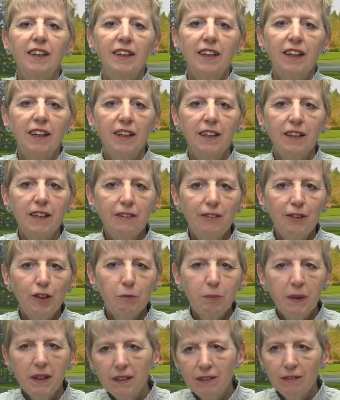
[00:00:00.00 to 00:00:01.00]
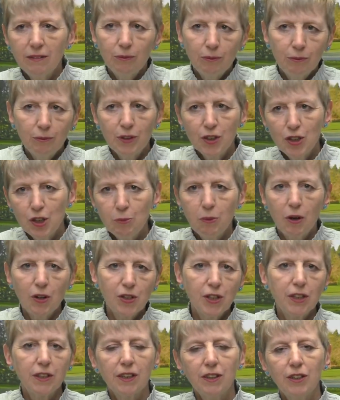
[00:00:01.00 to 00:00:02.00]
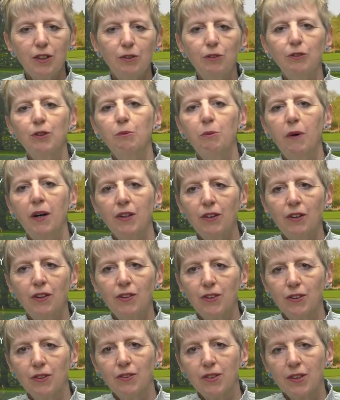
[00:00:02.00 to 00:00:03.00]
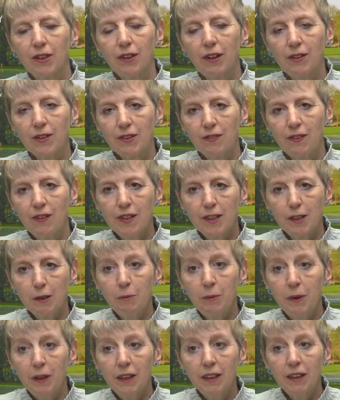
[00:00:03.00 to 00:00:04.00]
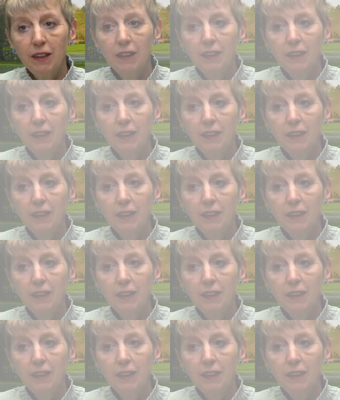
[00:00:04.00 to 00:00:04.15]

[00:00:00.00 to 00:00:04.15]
And if they're a bit wishy-washy, then you might not do. So that's very similar.